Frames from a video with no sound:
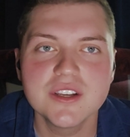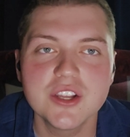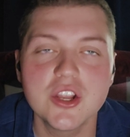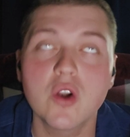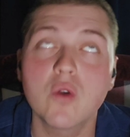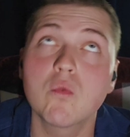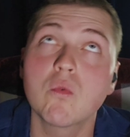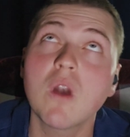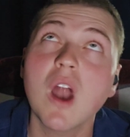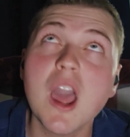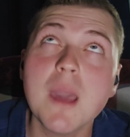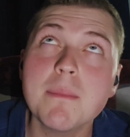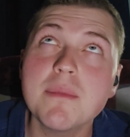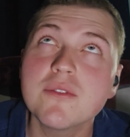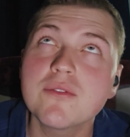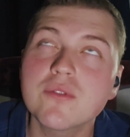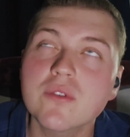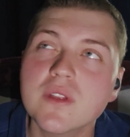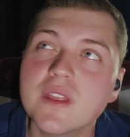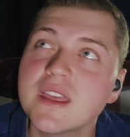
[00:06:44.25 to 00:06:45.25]
Right
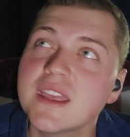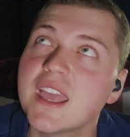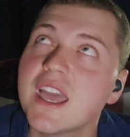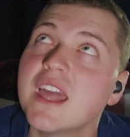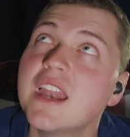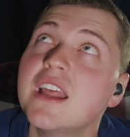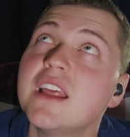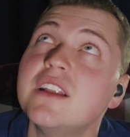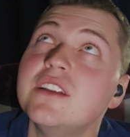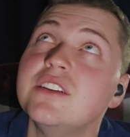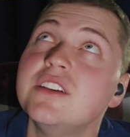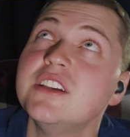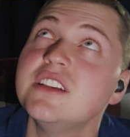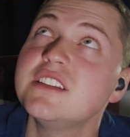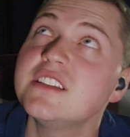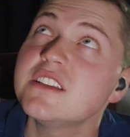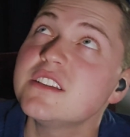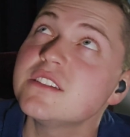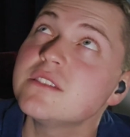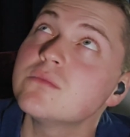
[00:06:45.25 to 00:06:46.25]
before they get in,
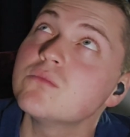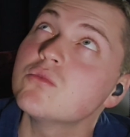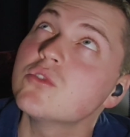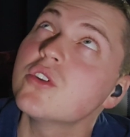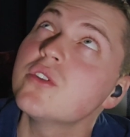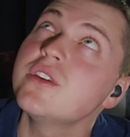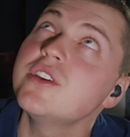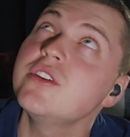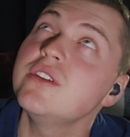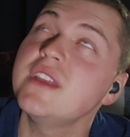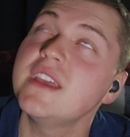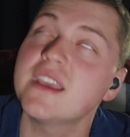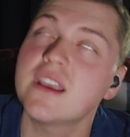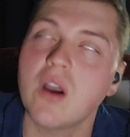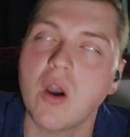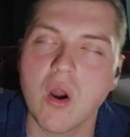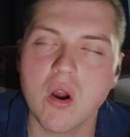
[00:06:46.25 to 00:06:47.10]
he sees some really unique